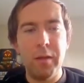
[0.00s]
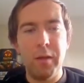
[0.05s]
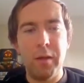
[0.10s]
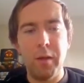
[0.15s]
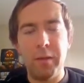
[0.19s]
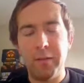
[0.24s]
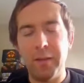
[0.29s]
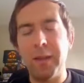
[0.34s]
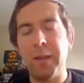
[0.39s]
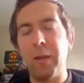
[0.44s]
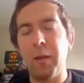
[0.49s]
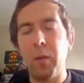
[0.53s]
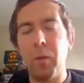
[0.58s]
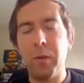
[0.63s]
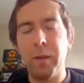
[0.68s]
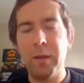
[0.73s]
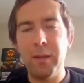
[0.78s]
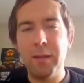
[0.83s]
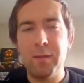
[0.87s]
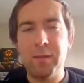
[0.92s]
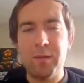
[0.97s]
take a look
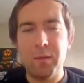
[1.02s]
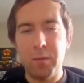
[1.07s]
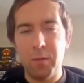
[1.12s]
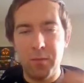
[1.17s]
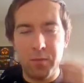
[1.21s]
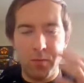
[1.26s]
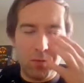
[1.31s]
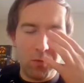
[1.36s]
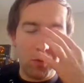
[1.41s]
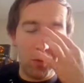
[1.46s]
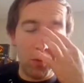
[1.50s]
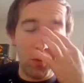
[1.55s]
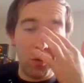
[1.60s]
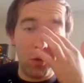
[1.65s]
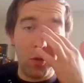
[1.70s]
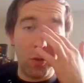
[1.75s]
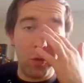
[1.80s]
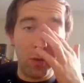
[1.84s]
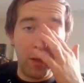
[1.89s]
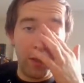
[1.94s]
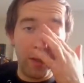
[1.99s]
at it, so you're
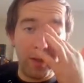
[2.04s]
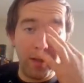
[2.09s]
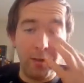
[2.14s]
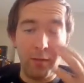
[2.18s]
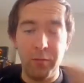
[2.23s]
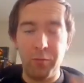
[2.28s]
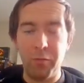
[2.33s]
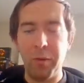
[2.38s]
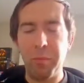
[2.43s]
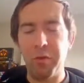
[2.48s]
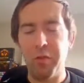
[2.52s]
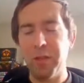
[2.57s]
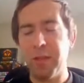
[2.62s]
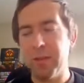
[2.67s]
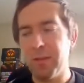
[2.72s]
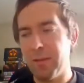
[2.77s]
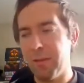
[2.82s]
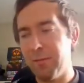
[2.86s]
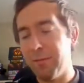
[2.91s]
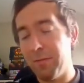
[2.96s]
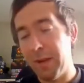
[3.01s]
sure that it
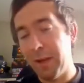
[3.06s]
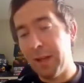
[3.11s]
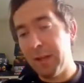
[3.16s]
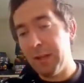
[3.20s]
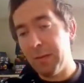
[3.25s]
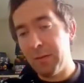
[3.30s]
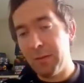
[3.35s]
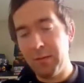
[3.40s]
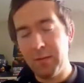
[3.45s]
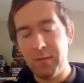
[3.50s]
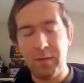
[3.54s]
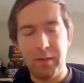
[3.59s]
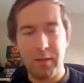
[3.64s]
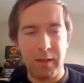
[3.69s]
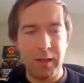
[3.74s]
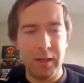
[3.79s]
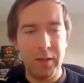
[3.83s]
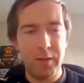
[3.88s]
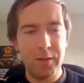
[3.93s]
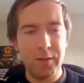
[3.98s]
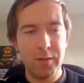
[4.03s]
represents a valid
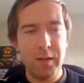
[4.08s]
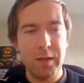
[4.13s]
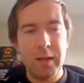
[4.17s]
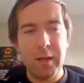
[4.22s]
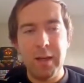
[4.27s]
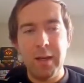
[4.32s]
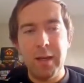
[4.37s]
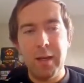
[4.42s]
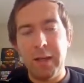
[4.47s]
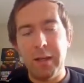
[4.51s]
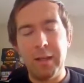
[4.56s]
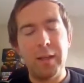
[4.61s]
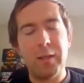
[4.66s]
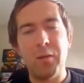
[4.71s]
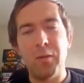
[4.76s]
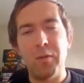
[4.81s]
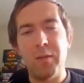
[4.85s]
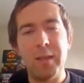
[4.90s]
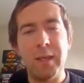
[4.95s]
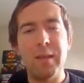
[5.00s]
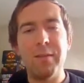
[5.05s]
case, and then you
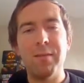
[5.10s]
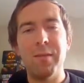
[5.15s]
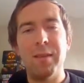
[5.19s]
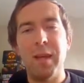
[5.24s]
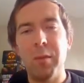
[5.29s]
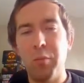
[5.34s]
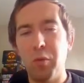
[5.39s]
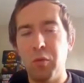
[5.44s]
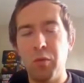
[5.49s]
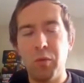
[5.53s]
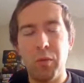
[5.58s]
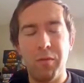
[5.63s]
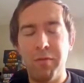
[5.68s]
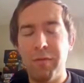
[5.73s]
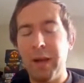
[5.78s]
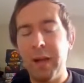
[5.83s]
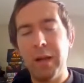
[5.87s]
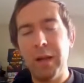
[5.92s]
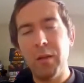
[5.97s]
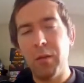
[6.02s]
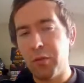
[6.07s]
save that output to a
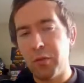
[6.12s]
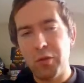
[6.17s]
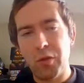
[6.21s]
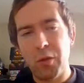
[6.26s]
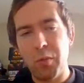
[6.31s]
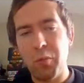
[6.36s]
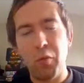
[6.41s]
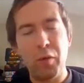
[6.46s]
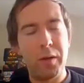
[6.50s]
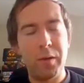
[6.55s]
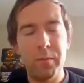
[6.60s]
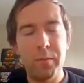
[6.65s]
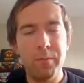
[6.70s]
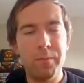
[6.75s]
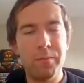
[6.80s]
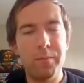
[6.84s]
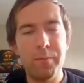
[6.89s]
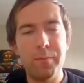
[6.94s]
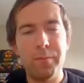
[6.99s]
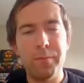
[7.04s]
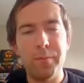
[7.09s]
file or somewhere.
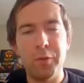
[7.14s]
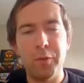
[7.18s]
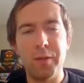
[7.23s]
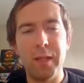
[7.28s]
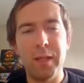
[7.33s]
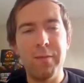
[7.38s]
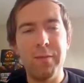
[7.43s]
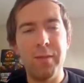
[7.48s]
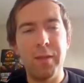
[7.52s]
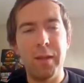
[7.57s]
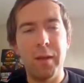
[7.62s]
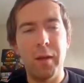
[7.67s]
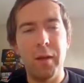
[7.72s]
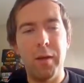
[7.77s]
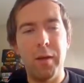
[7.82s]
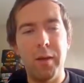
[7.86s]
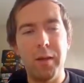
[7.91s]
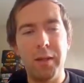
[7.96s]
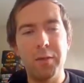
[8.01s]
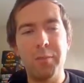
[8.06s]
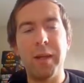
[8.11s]
You save that
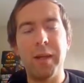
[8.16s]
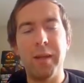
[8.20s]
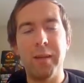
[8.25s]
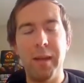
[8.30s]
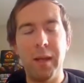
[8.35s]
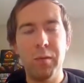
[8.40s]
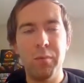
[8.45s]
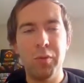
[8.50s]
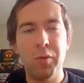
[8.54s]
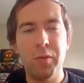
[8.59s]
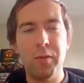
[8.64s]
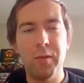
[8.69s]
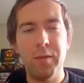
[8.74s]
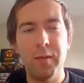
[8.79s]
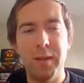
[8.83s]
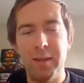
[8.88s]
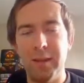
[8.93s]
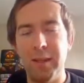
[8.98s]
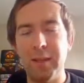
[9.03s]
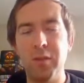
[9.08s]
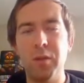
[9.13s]
expected output,
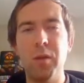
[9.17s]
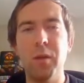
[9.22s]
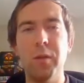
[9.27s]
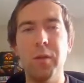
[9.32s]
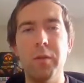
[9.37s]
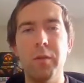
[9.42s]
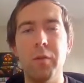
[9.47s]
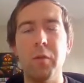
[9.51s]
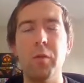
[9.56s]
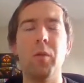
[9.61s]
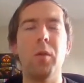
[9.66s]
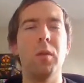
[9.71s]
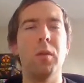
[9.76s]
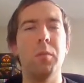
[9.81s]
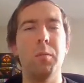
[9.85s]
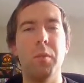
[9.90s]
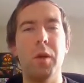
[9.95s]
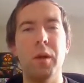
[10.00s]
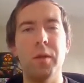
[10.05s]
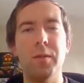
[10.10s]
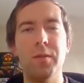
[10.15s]
and that's called the Golden
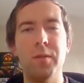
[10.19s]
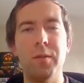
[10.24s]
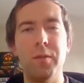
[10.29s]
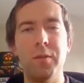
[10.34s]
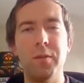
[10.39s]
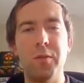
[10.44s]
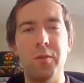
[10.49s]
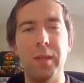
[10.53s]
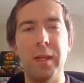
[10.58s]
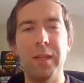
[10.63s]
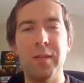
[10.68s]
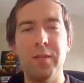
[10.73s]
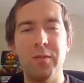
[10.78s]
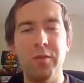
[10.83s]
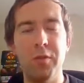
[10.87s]
Master. So that is the